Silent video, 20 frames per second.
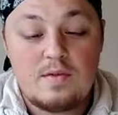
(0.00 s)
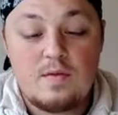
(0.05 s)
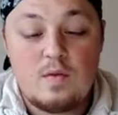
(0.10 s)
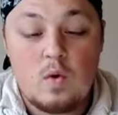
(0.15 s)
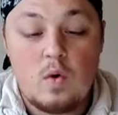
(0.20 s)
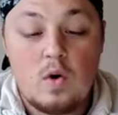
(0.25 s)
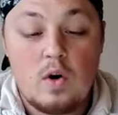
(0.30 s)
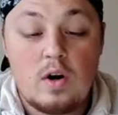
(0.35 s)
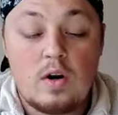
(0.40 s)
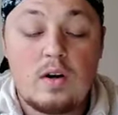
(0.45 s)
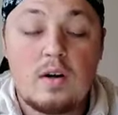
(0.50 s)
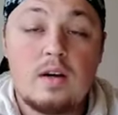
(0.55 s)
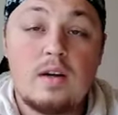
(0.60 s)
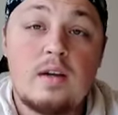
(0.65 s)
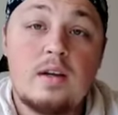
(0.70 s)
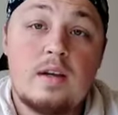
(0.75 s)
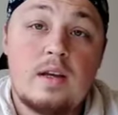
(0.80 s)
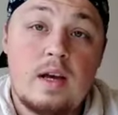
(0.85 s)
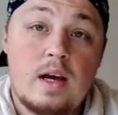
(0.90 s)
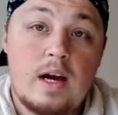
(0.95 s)
4,
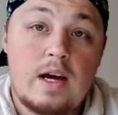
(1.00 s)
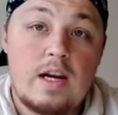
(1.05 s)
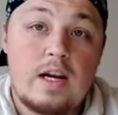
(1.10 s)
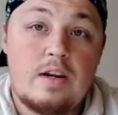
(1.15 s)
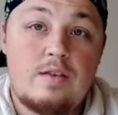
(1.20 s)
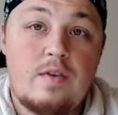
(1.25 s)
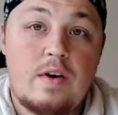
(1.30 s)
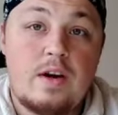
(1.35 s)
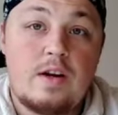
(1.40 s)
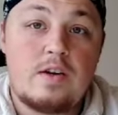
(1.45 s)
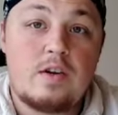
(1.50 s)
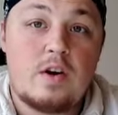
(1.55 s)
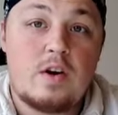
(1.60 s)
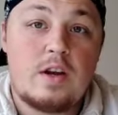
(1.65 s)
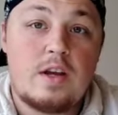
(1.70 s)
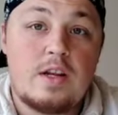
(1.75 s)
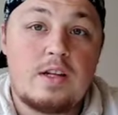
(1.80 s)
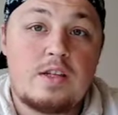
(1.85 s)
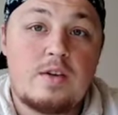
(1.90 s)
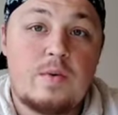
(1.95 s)
identify your
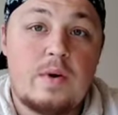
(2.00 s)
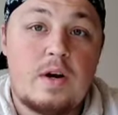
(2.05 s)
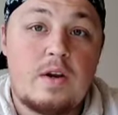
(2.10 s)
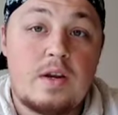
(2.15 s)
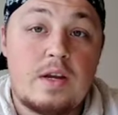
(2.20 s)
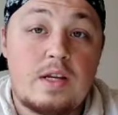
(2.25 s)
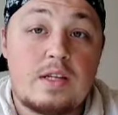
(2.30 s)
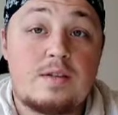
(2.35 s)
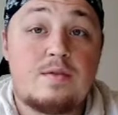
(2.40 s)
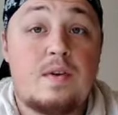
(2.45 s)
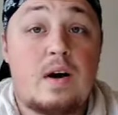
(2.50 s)
target and surroundings.